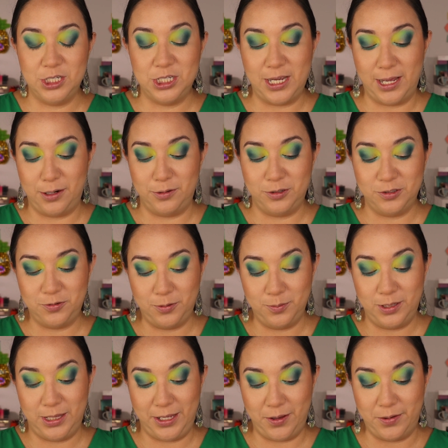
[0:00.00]
shadows from
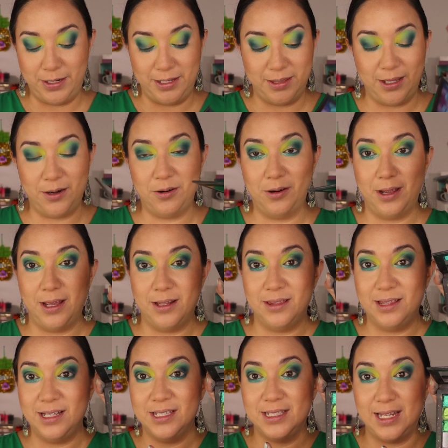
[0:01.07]
Clionadh that are in
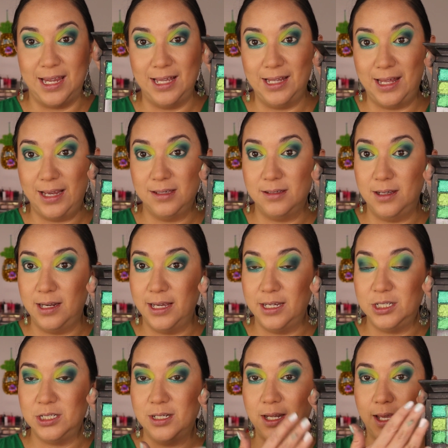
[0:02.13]
the stained glass collection.